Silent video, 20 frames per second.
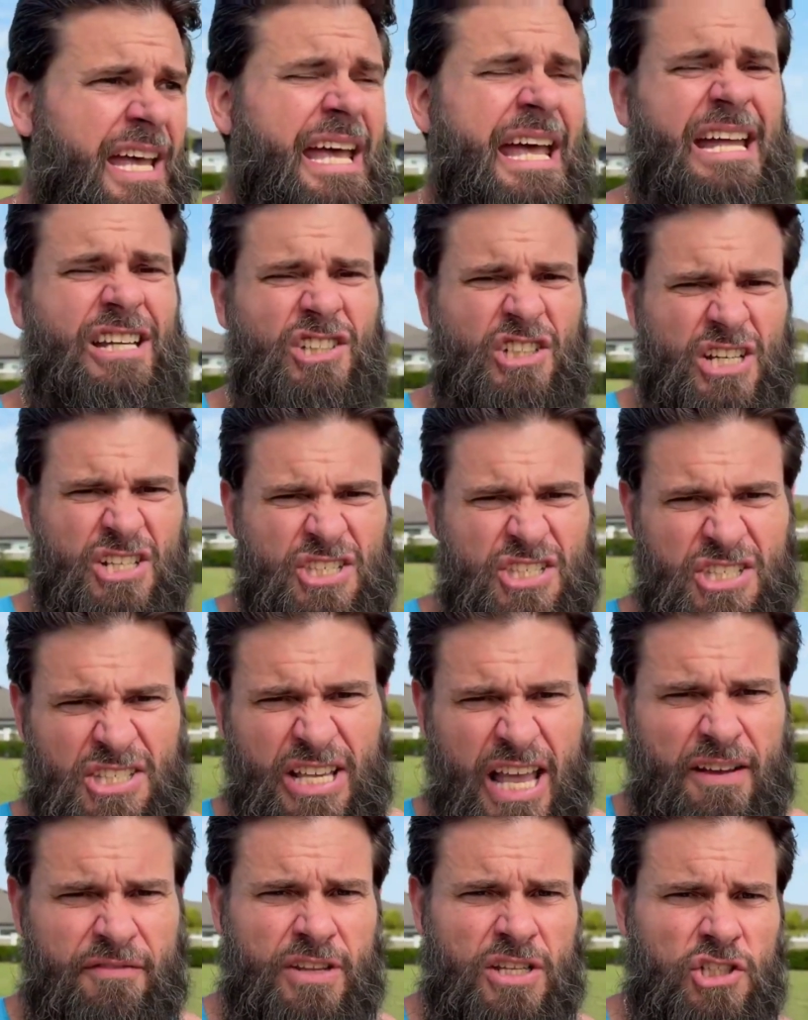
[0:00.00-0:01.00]
in just
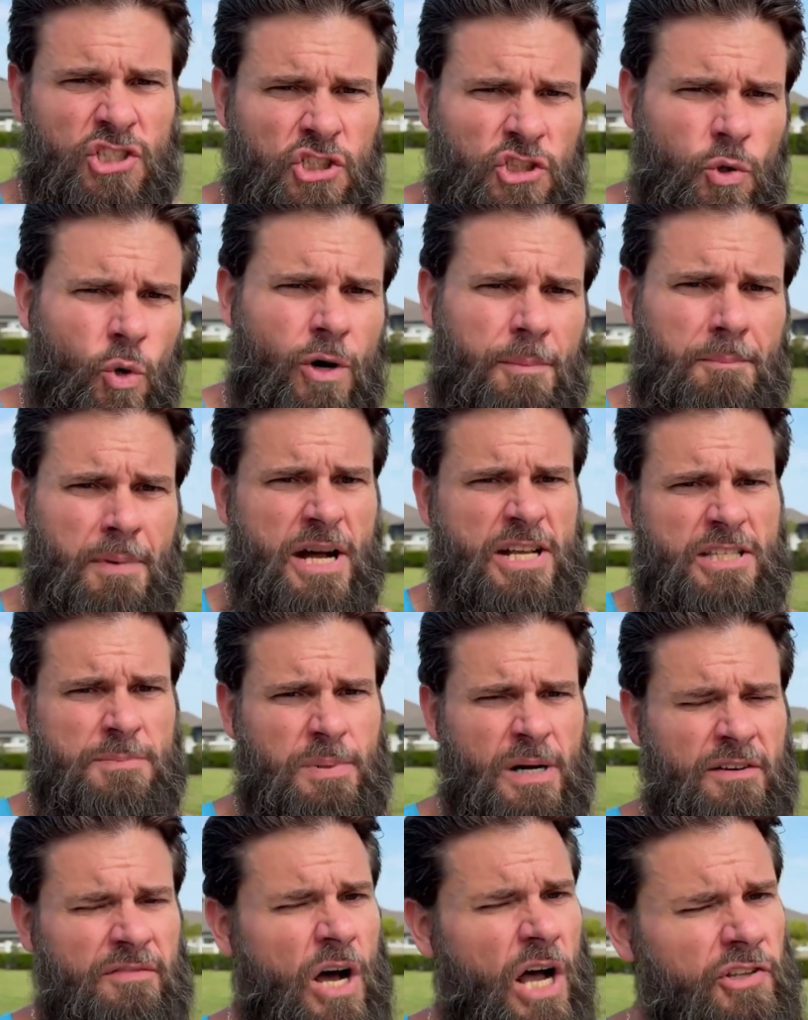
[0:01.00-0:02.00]
7 short months,
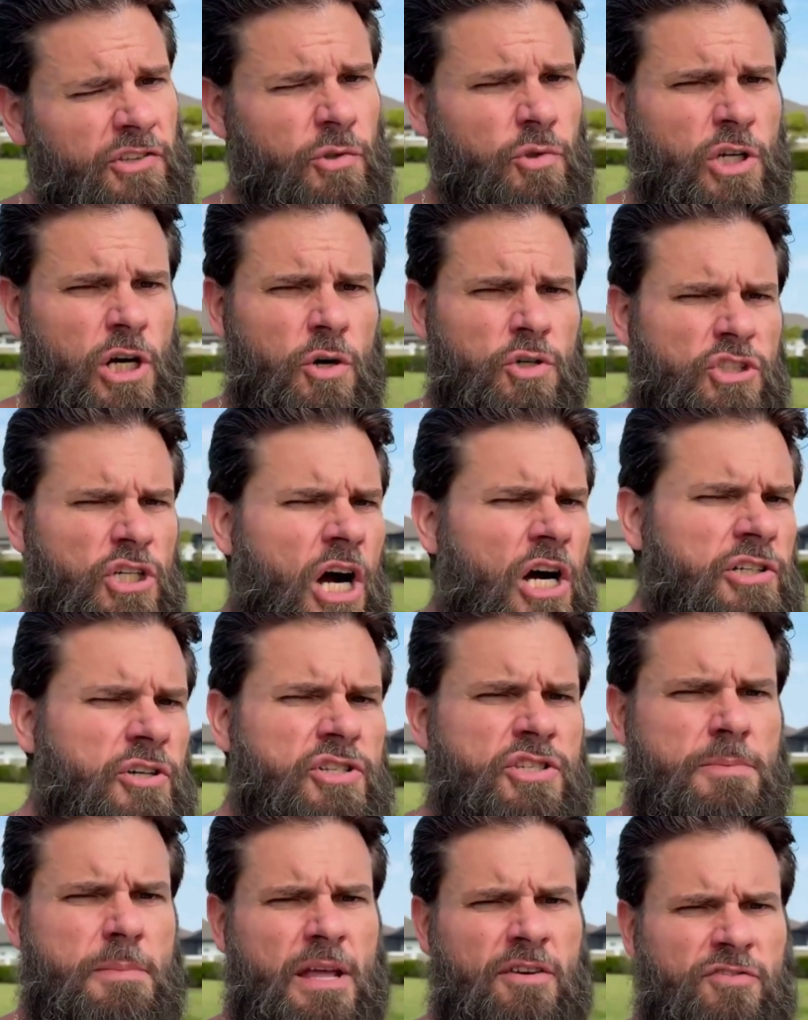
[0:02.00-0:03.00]
but I've also coached
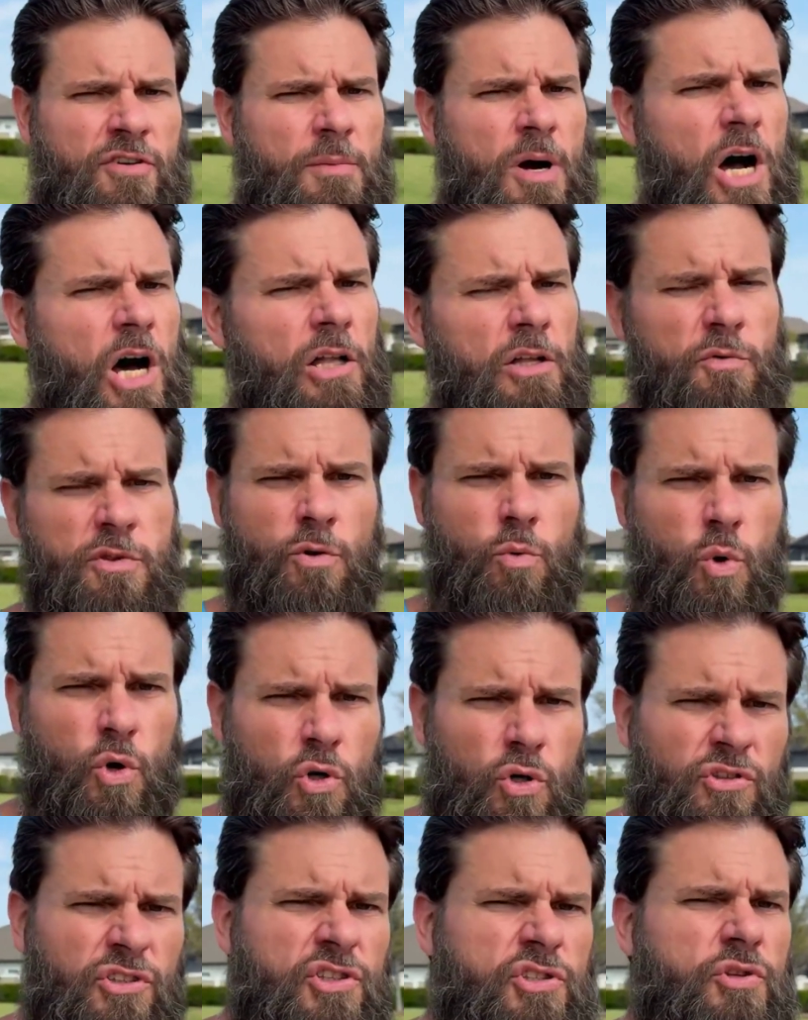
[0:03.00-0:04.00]
hundreds of men from all over the
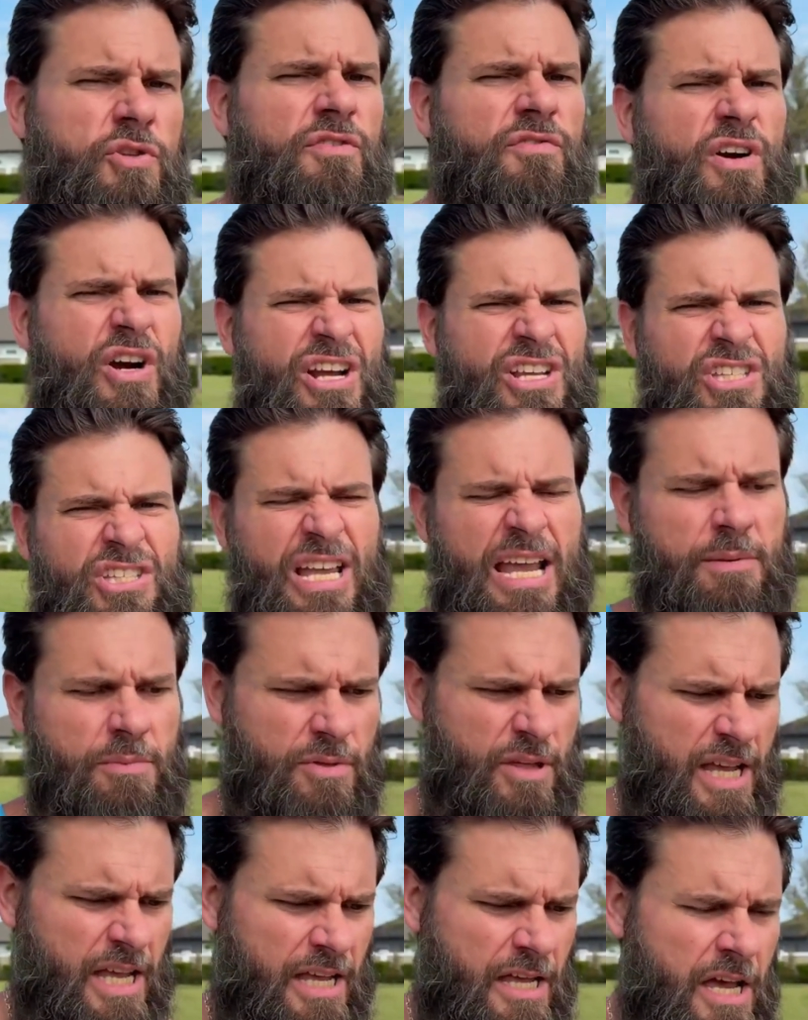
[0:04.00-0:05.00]
world to do the very same
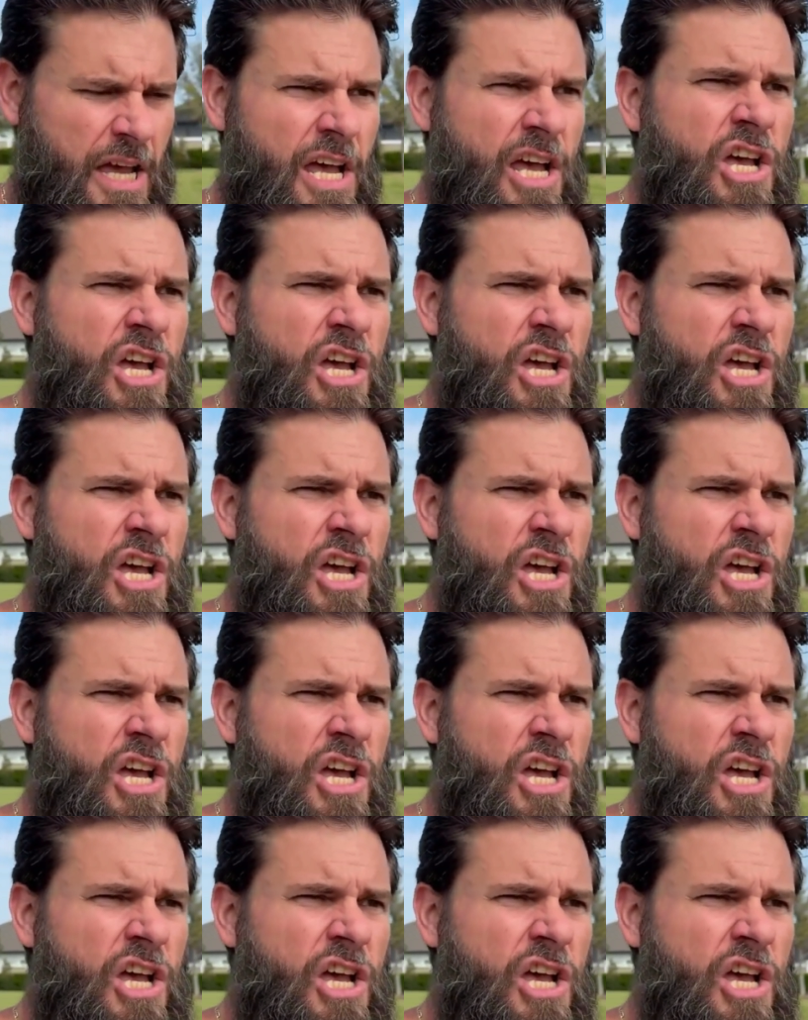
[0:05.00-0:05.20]
thing